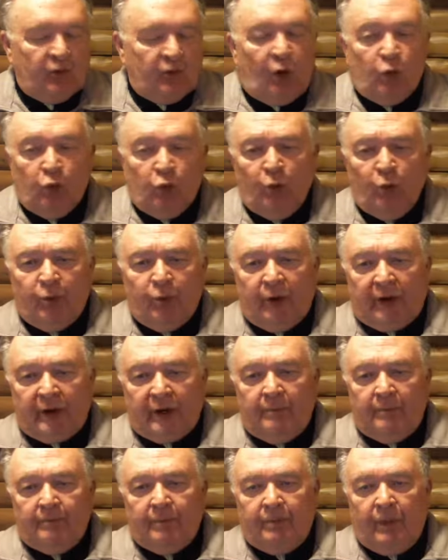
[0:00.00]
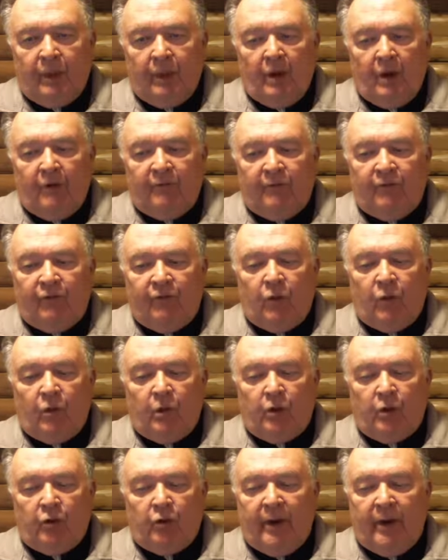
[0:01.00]
rubric
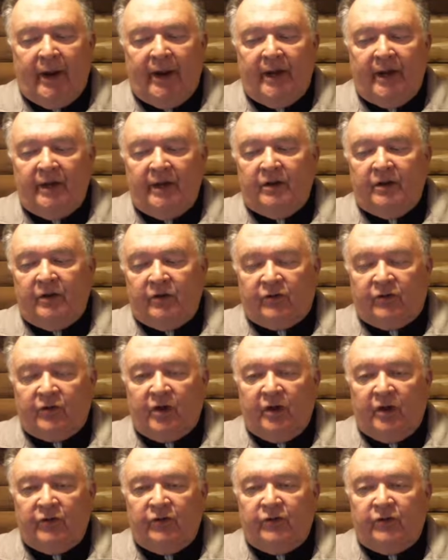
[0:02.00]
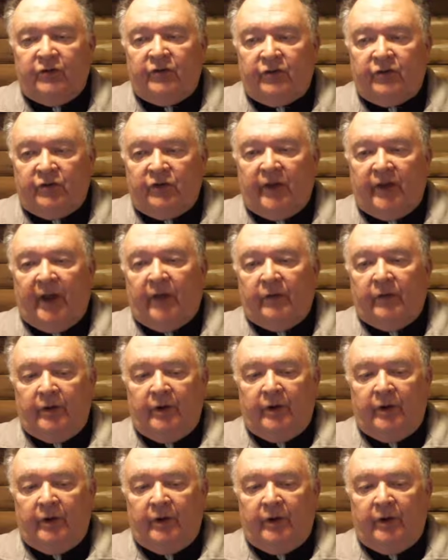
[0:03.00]
for grading the discussions is there.